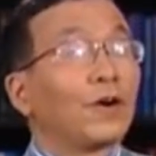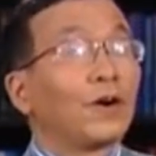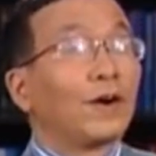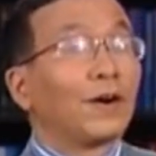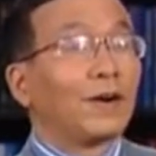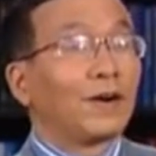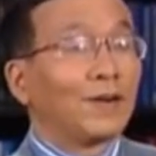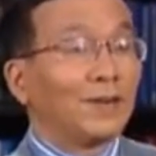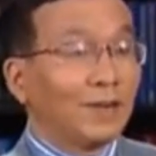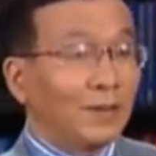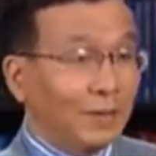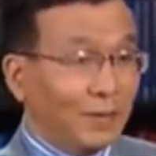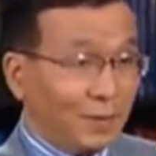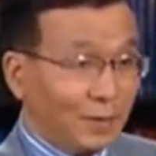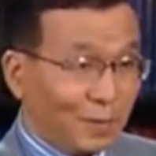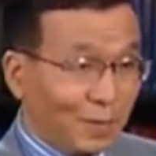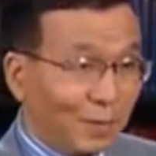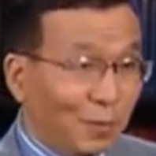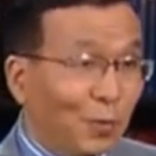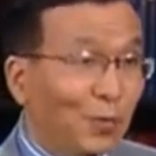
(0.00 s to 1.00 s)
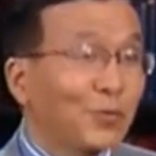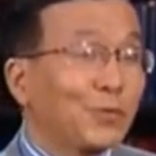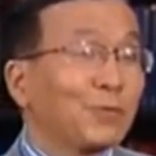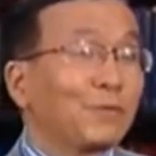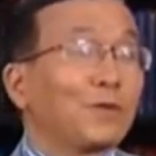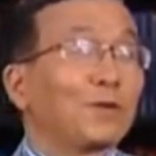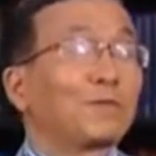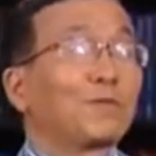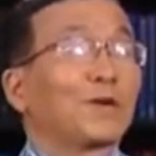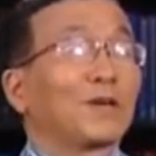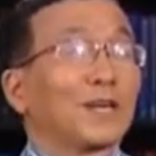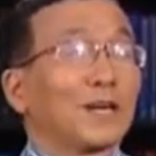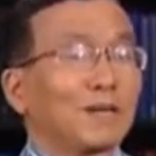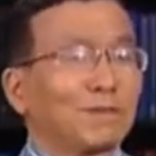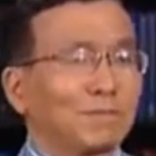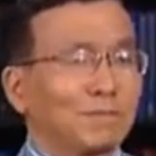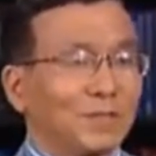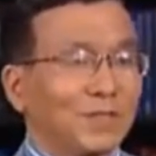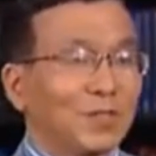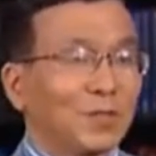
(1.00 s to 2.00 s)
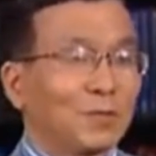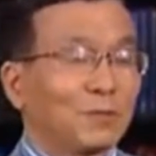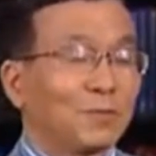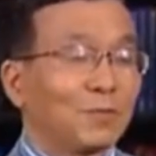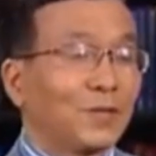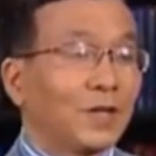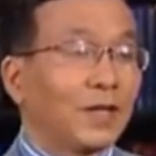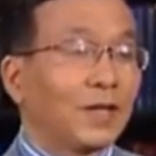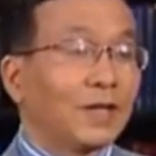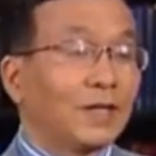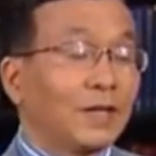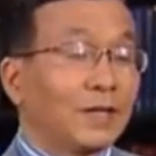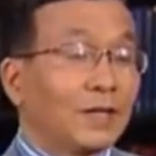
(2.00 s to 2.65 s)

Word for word: only to take and ruin them.